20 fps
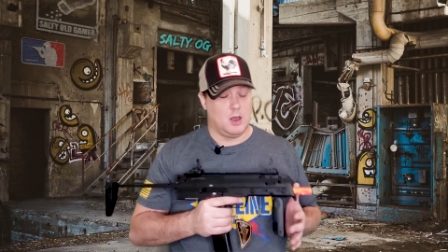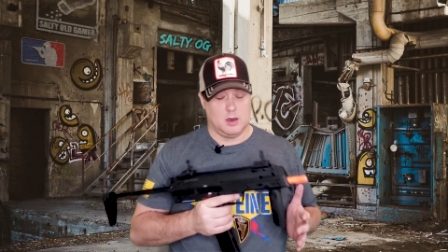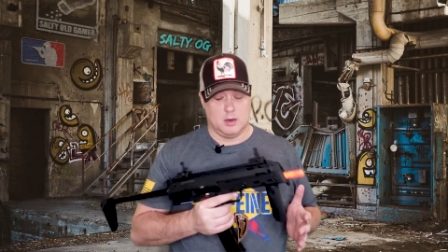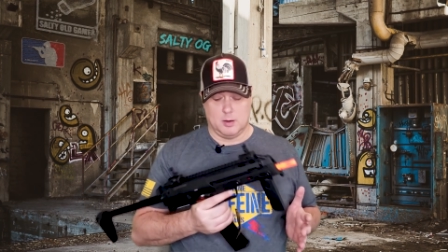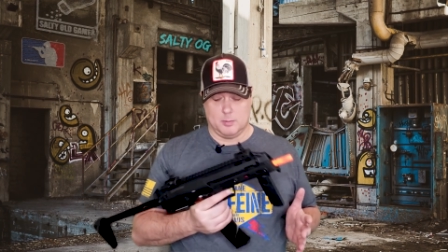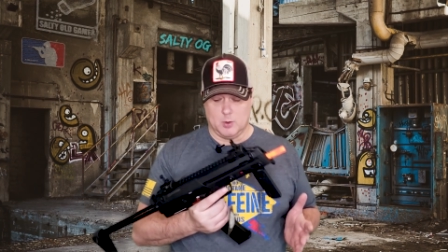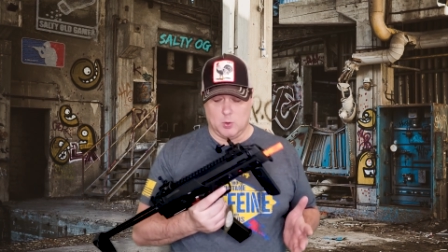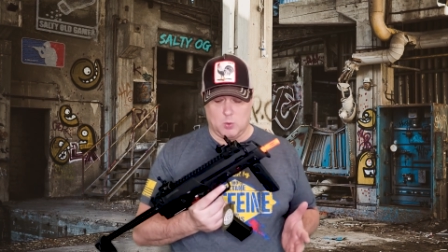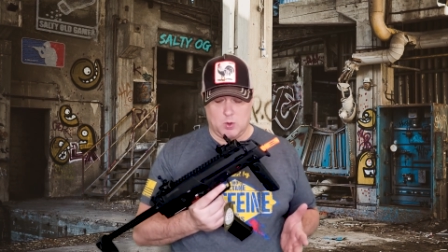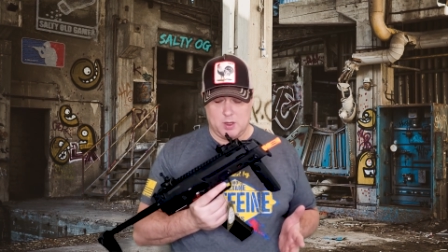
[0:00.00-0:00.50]

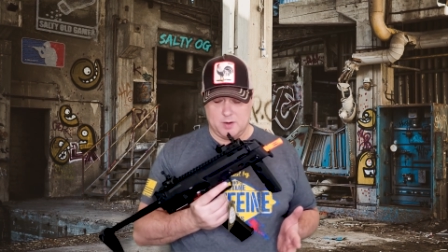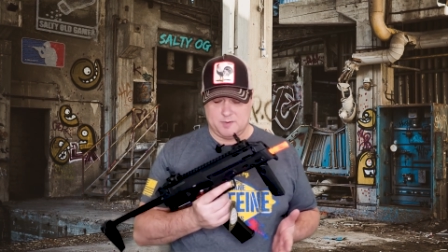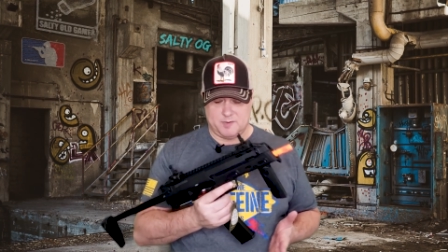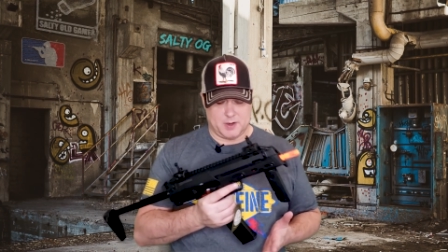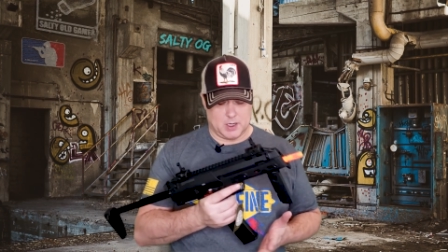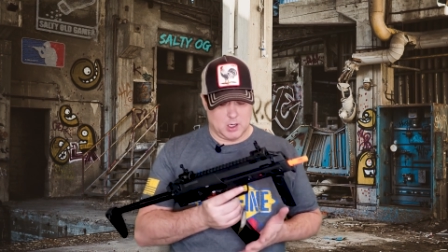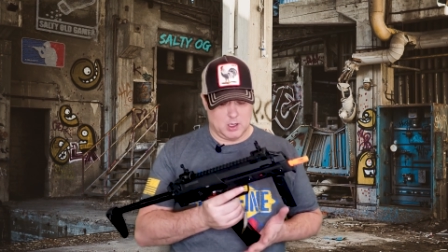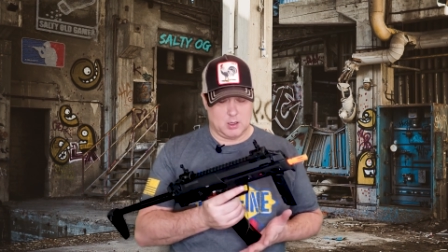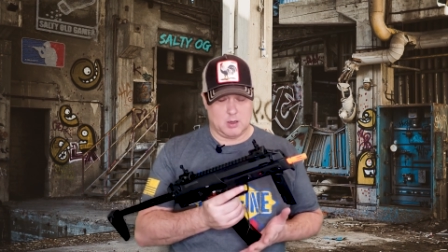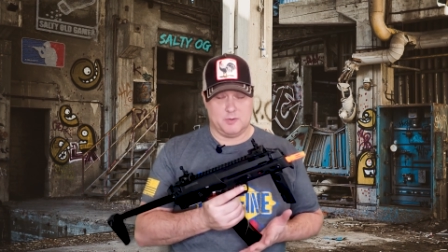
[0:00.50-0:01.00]
Number one,
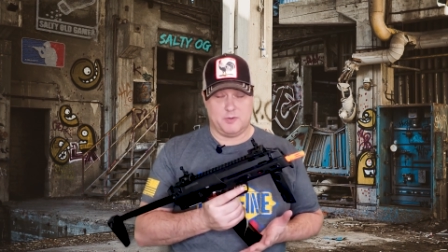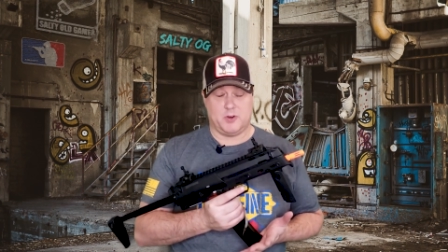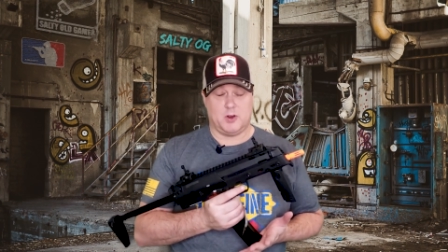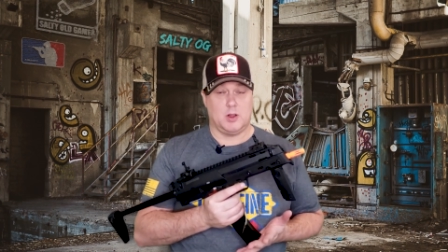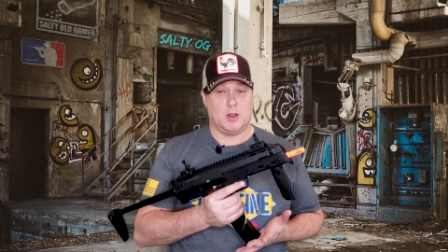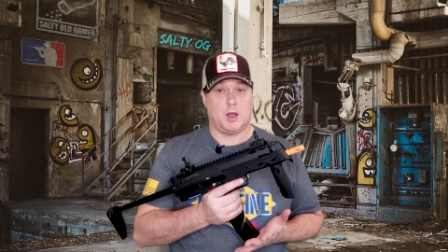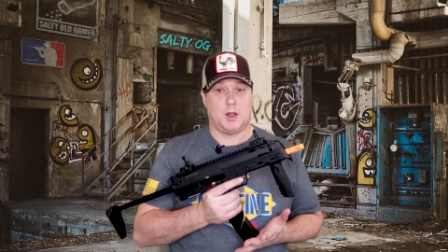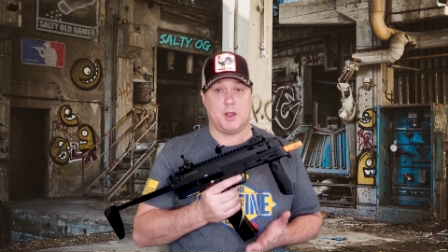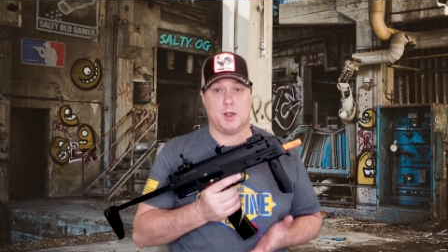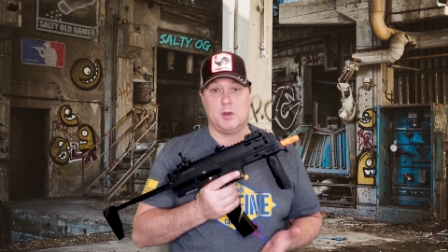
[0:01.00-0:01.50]
firing on
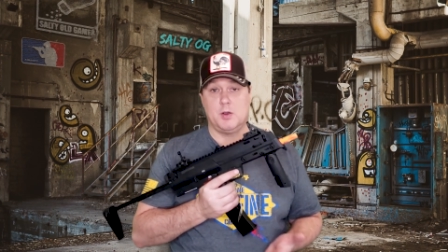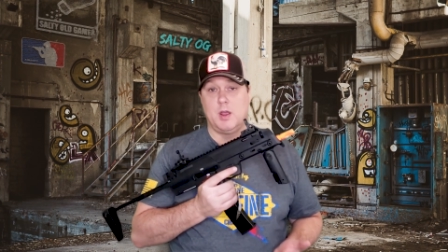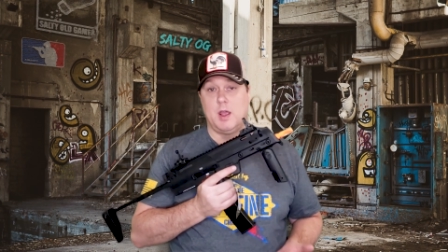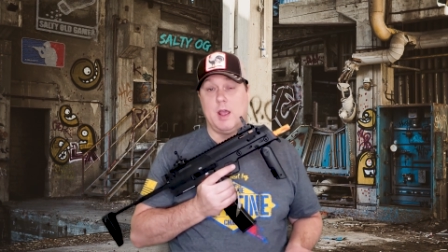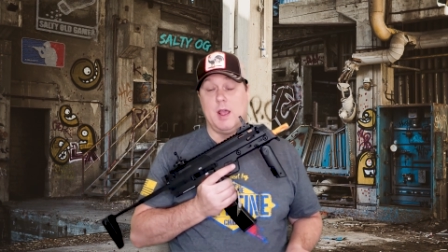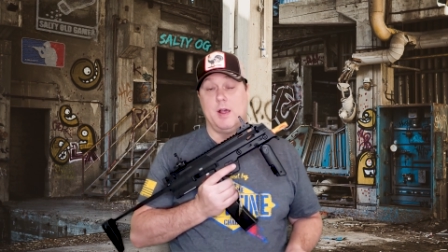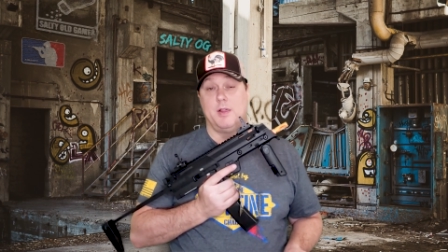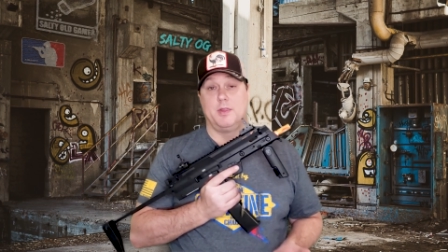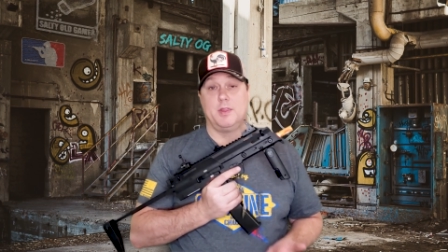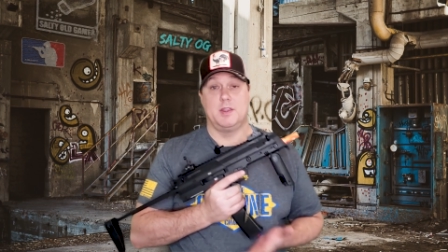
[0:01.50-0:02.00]
full auto,
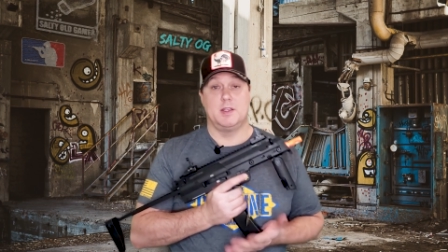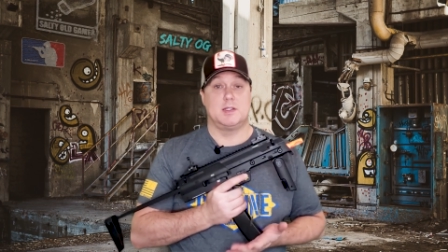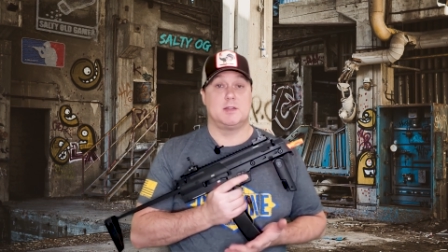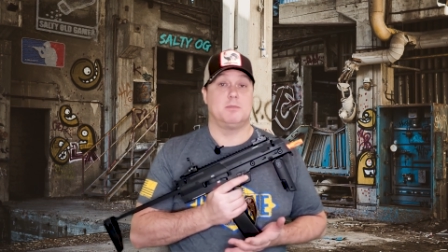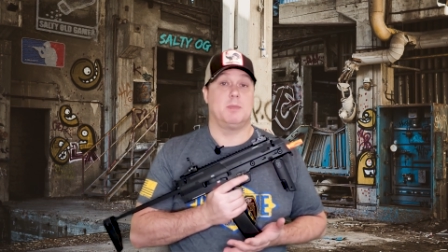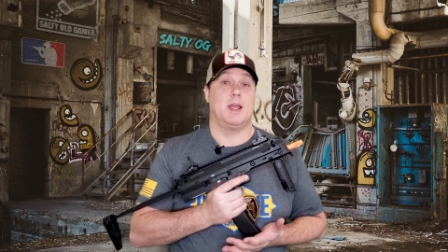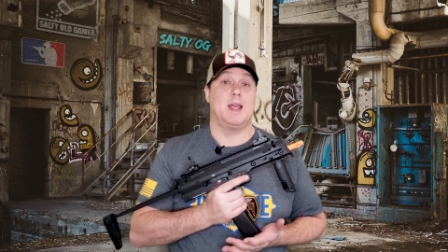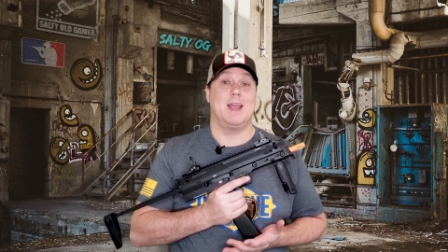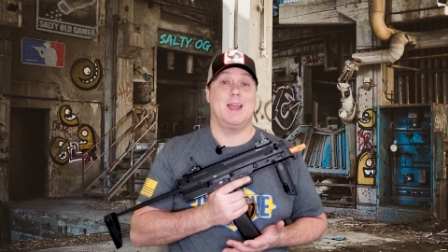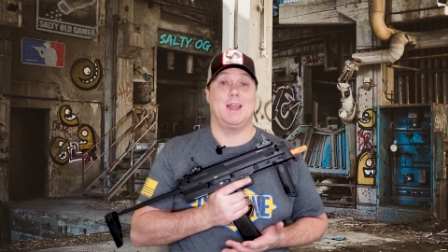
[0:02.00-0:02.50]
this
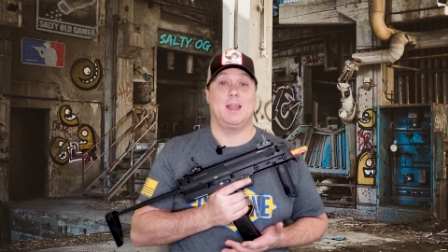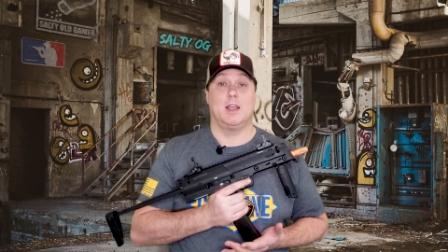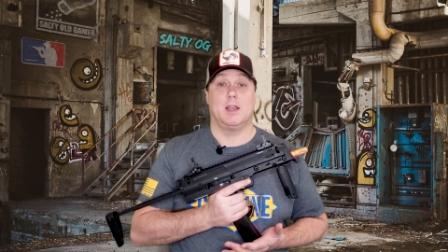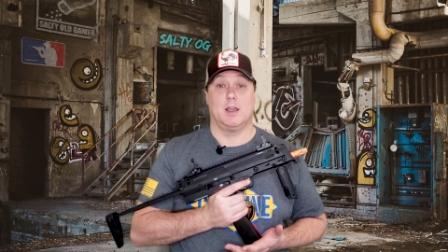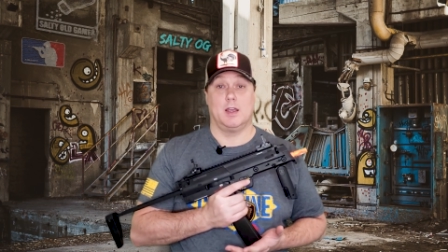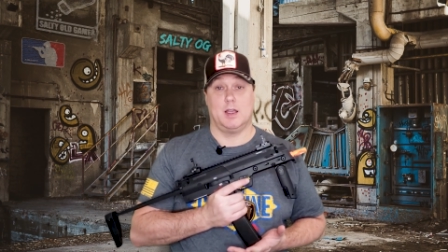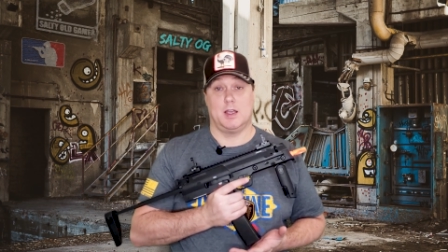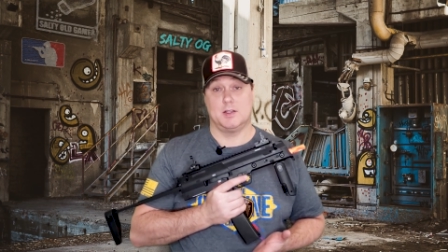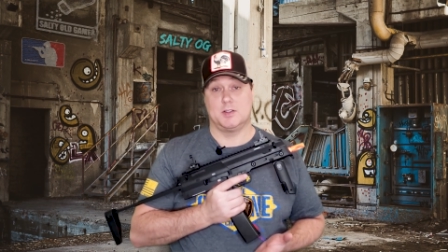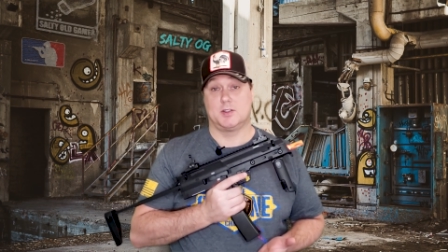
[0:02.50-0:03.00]
mag
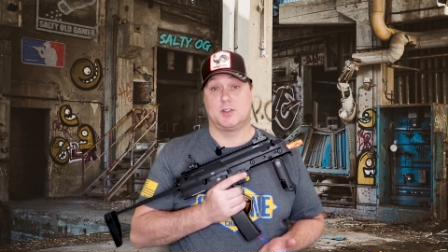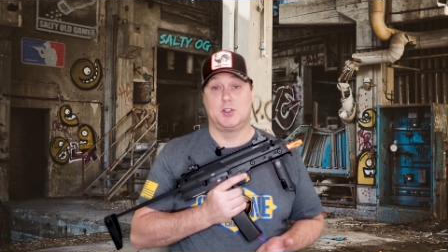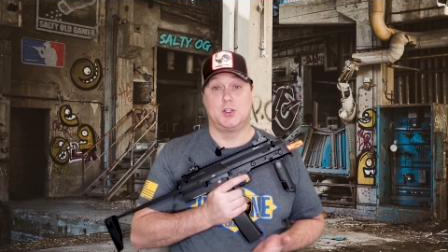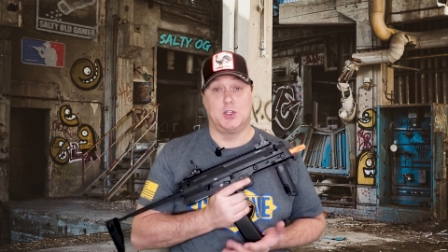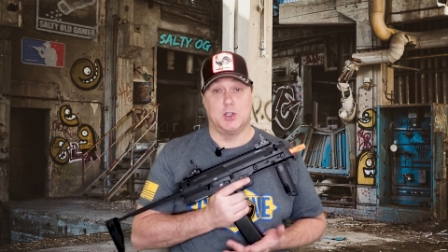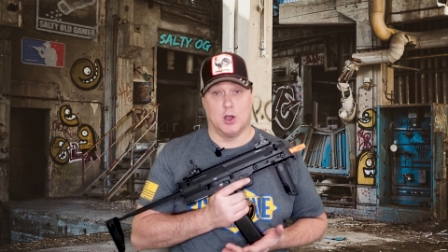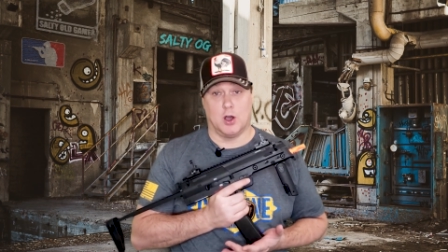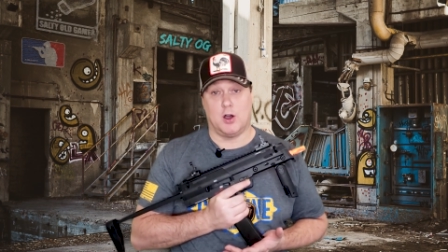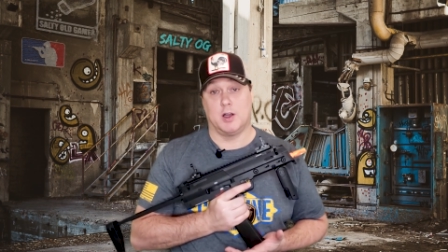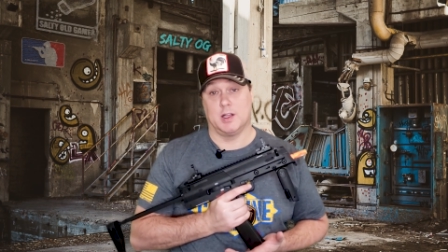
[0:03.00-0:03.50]
is
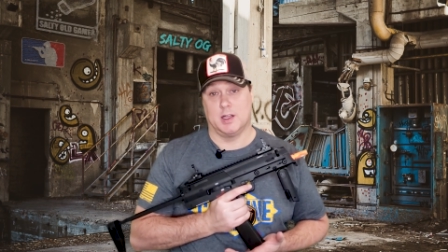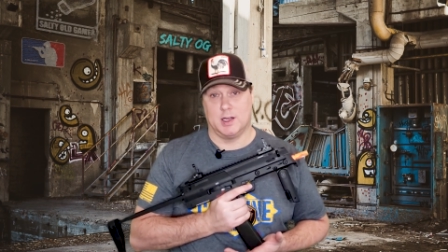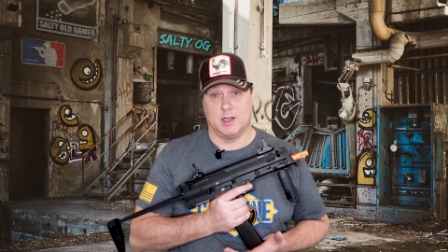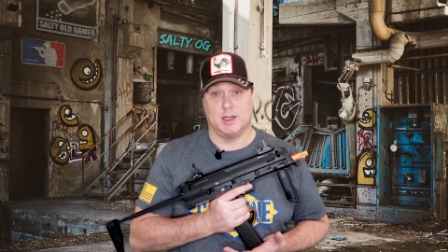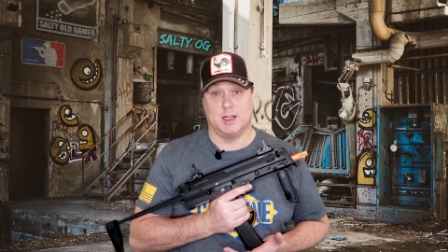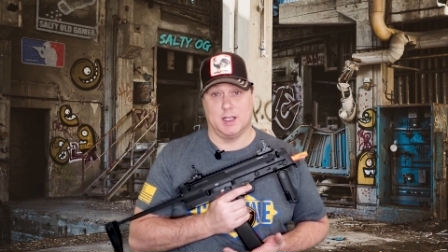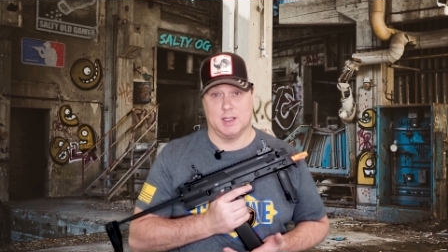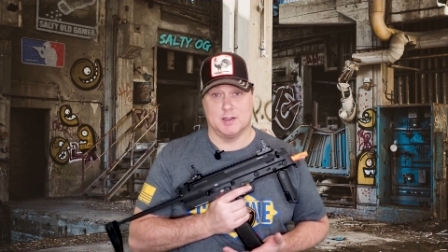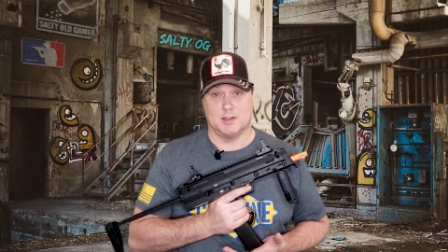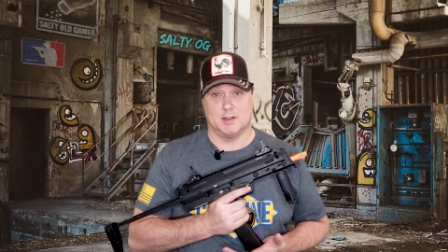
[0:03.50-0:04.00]
gone in
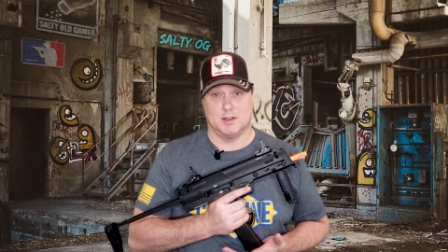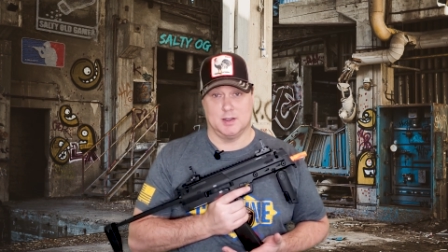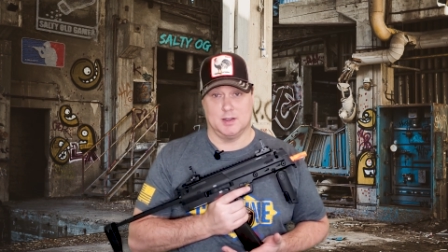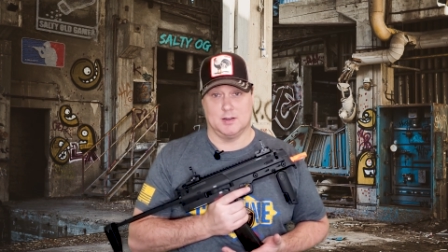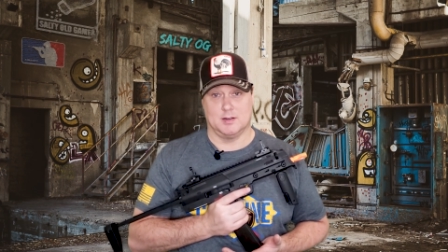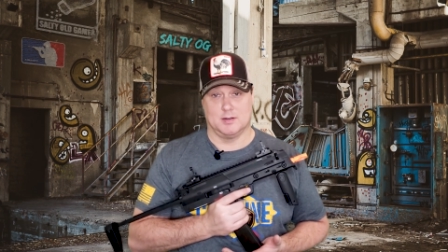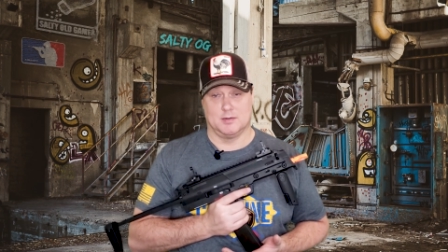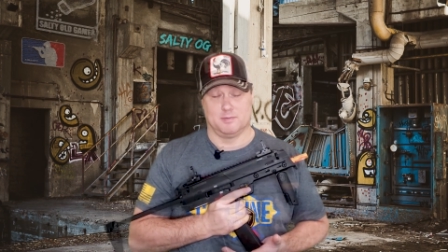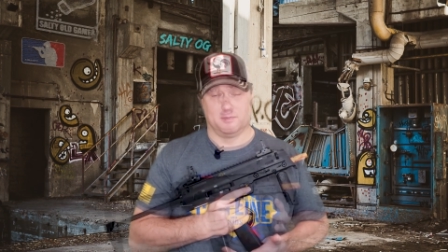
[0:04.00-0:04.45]
an instant.